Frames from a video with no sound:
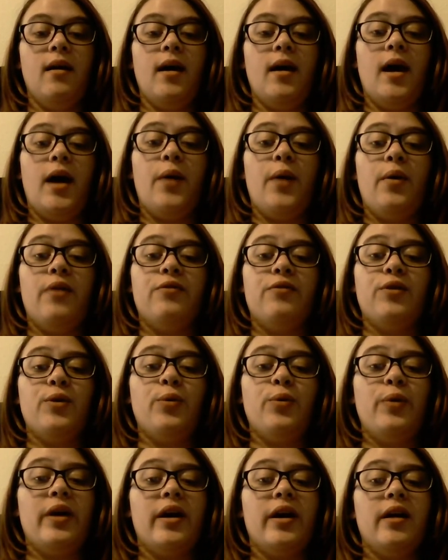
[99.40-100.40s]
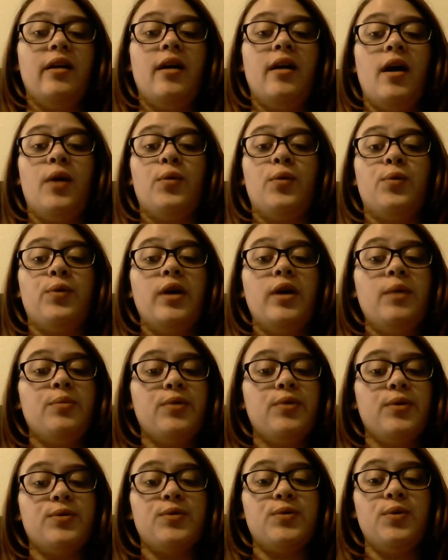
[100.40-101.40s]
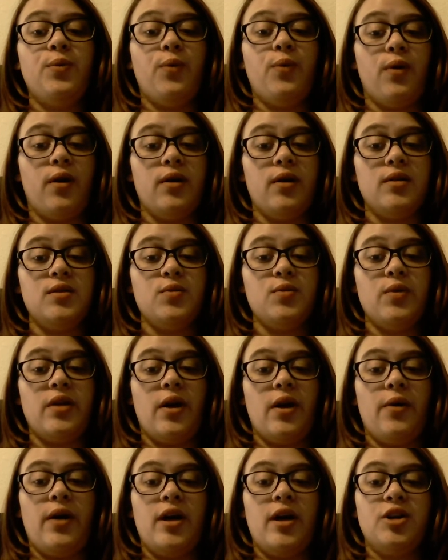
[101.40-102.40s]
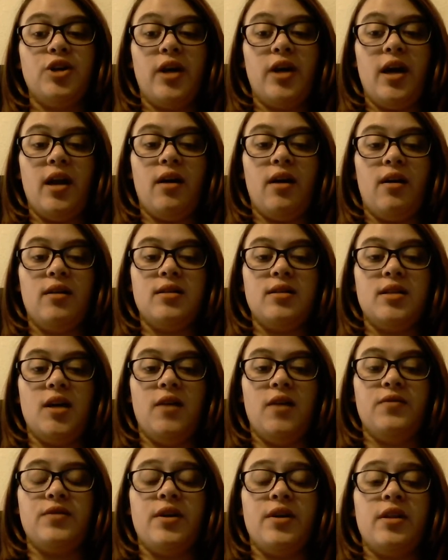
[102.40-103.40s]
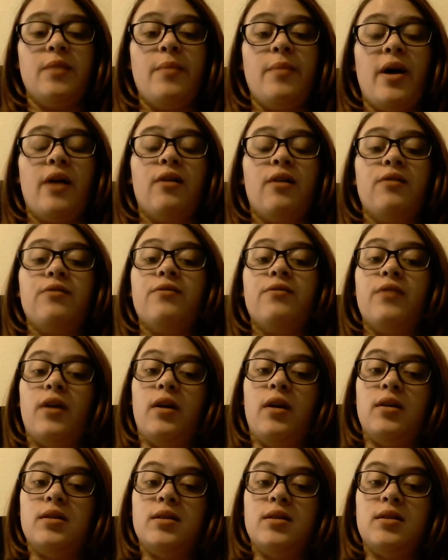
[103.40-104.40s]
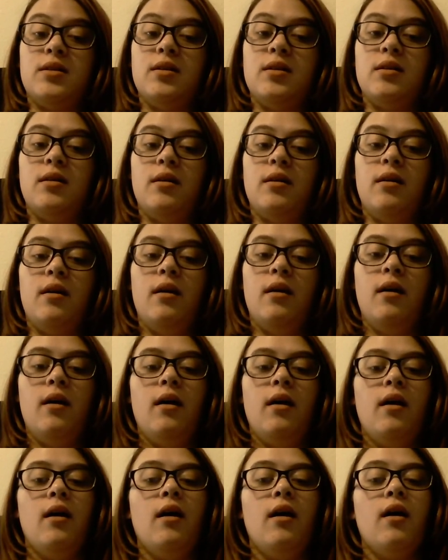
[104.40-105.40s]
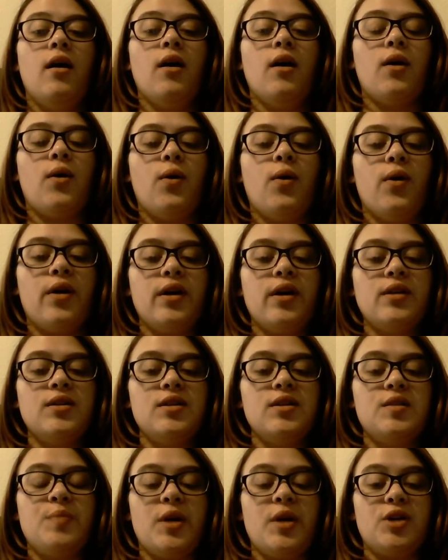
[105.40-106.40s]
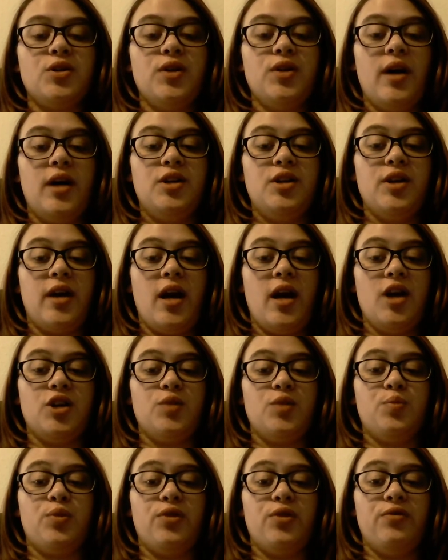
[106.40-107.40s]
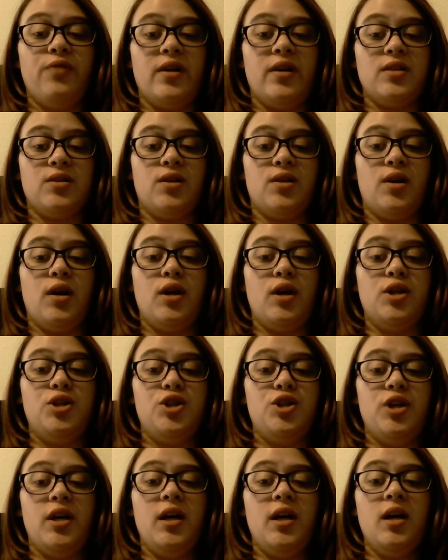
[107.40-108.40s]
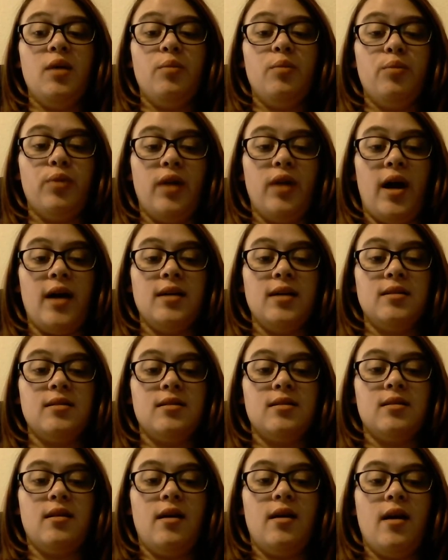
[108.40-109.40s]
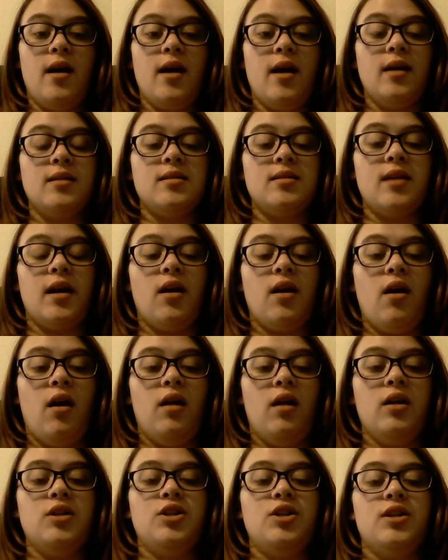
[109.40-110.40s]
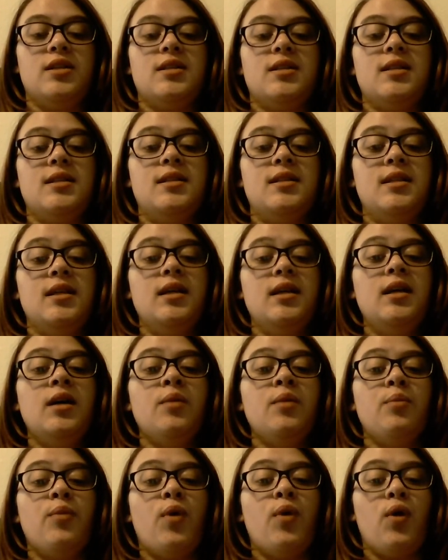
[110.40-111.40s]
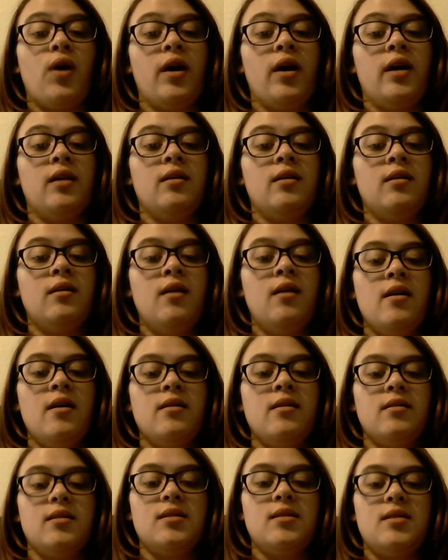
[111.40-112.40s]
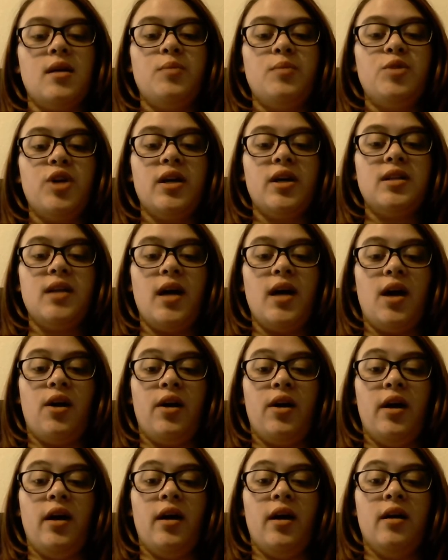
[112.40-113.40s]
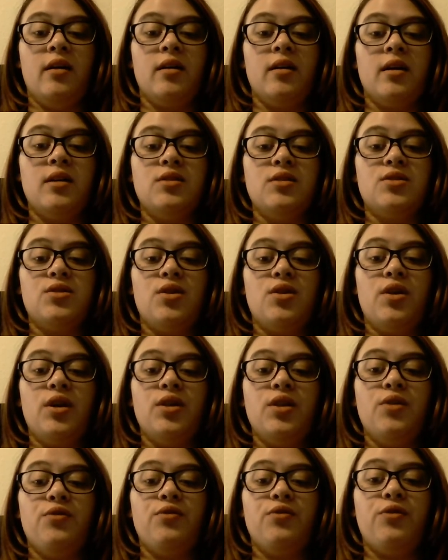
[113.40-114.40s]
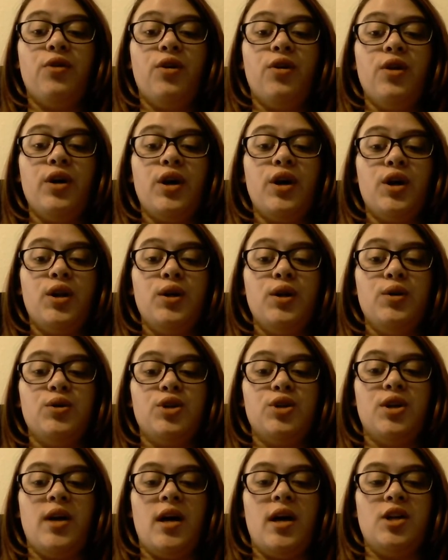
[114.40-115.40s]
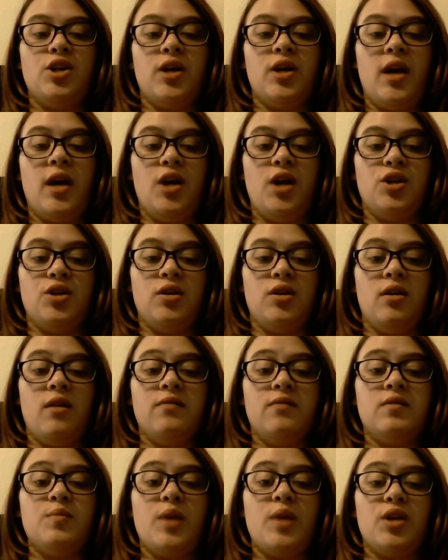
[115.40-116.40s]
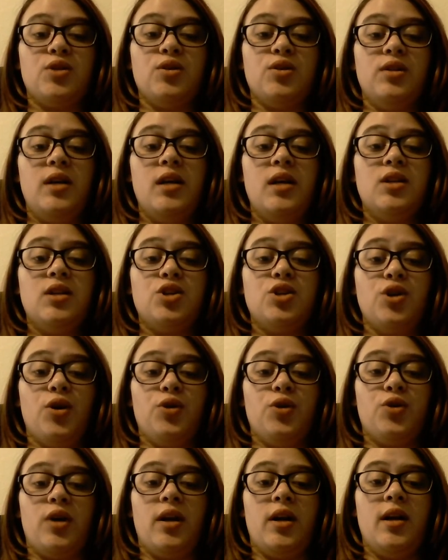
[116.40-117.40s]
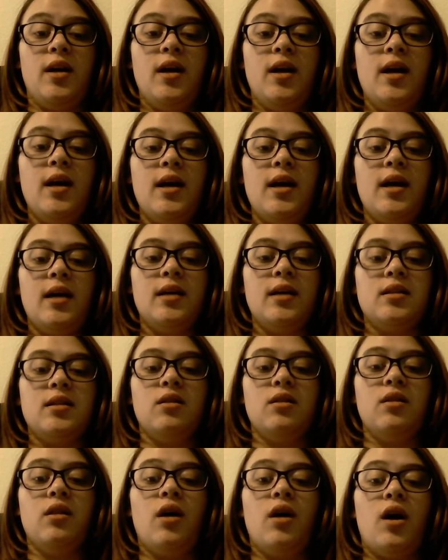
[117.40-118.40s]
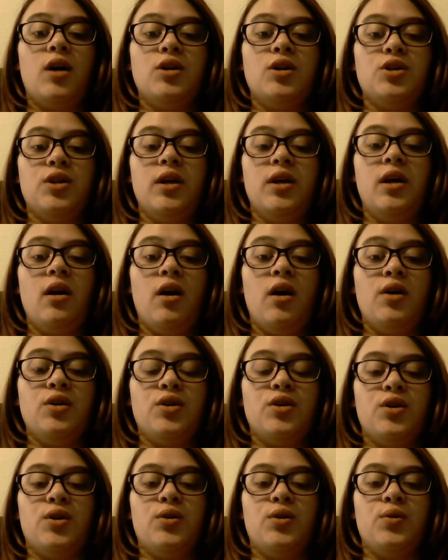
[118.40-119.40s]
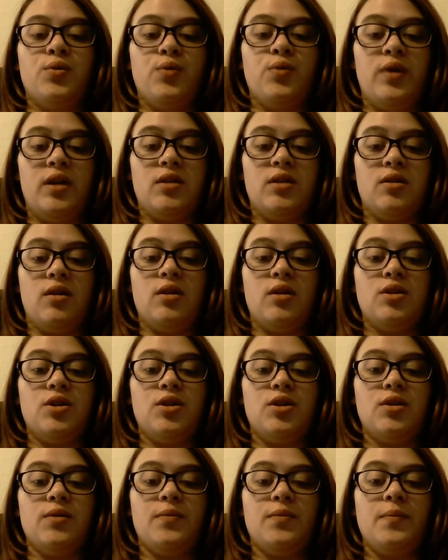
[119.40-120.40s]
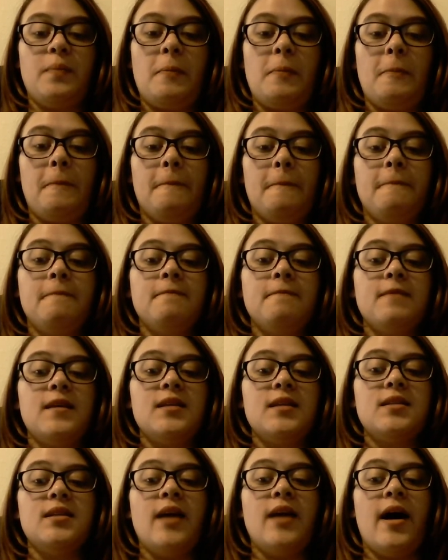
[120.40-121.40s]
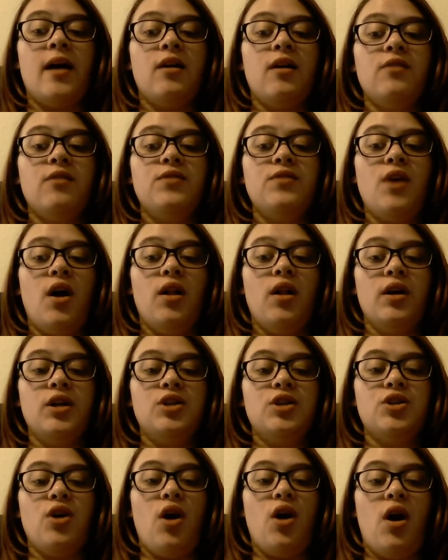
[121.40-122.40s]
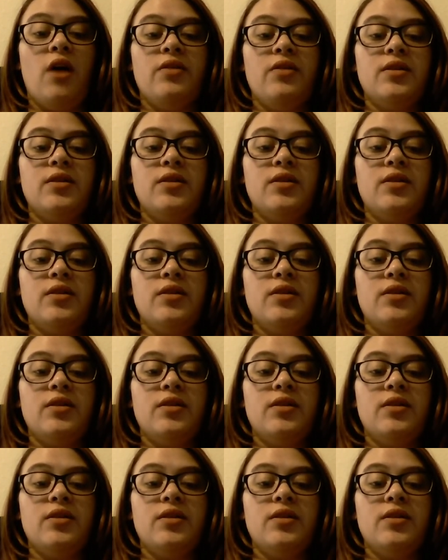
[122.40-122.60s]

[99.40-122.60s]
However, we cannot reap those rewards without educating ourselves on the matter first. According to special education professor G. Bless and psychologist D. Morin, the subject area concerning the full inclusion education of special needs children is largely under-researched. This lack of knowledge on